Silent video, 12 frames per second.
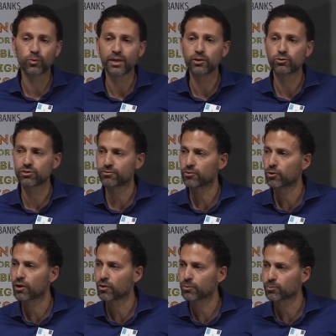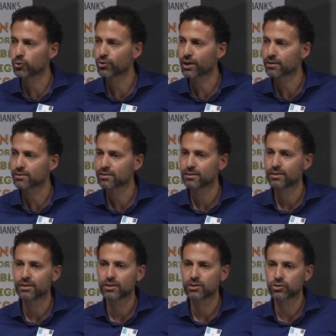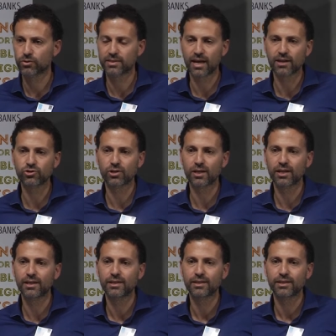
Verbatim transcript: reuse of all our products. So it's actually